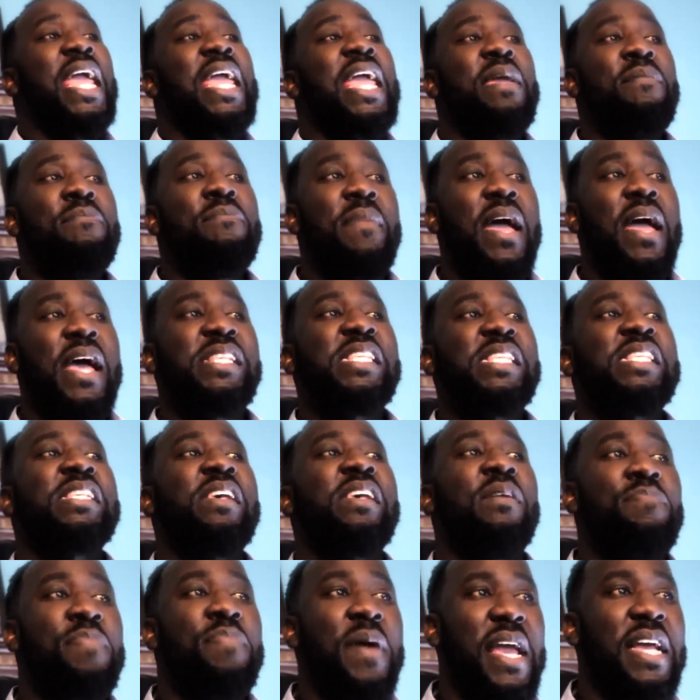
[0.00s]

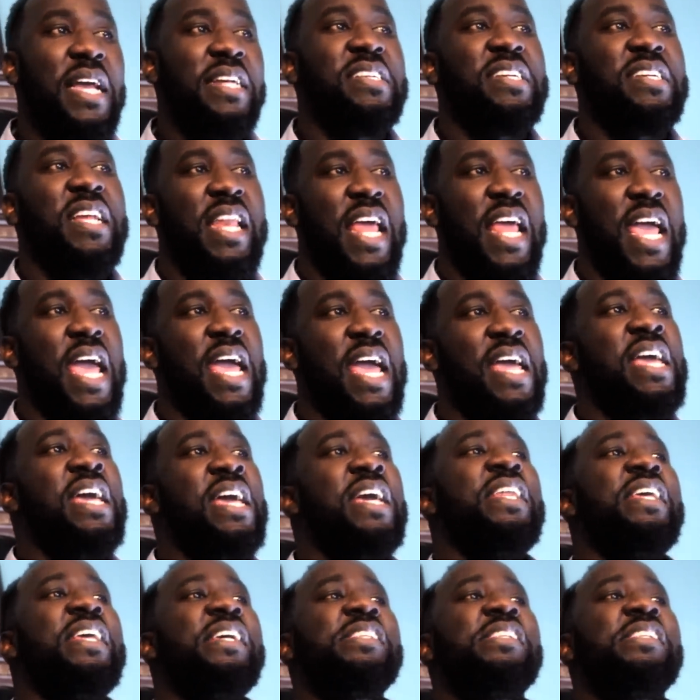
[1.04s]
Emancipation Act.
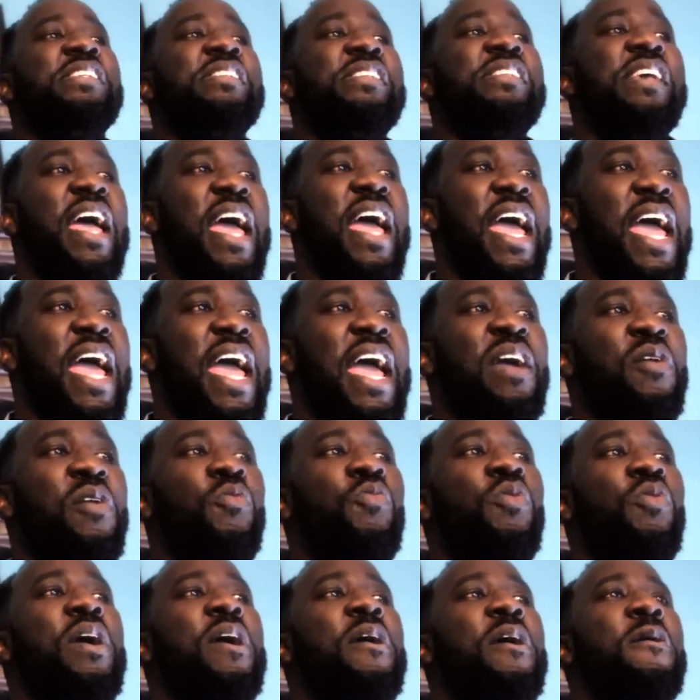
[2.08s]
This is an
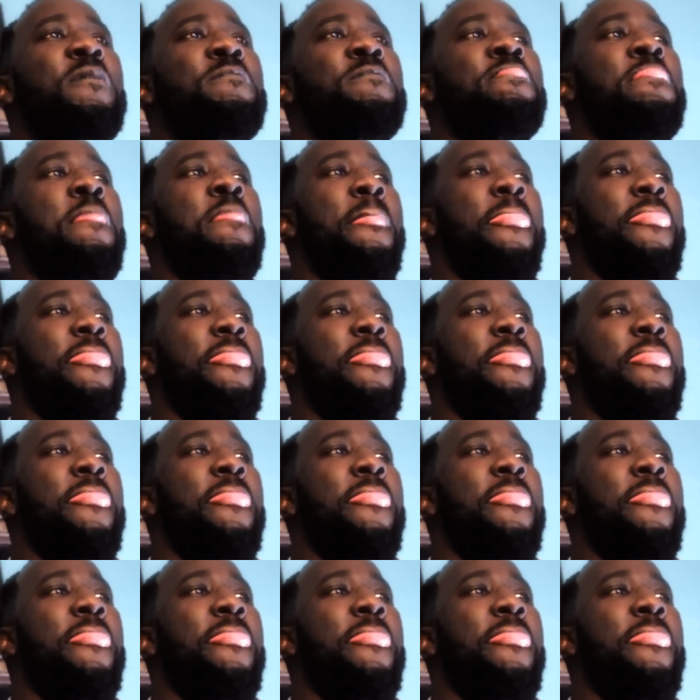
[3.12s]
act where